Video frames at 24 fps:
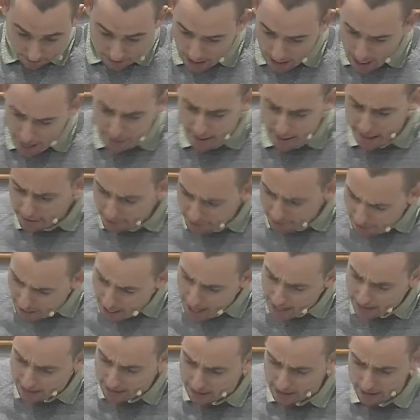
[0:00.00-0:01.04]
And then
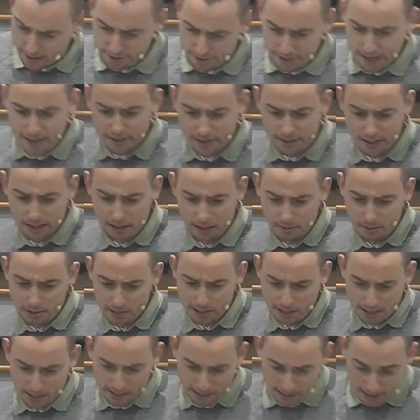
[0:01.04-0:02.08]
thirdly, the third thing that we
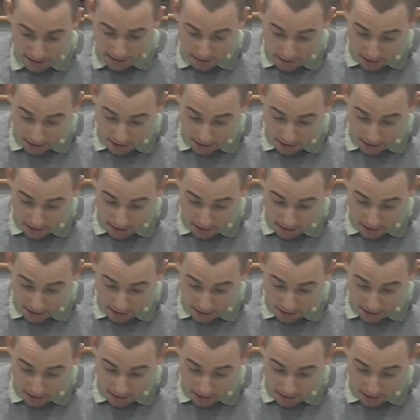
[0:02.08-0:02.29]
see Jesus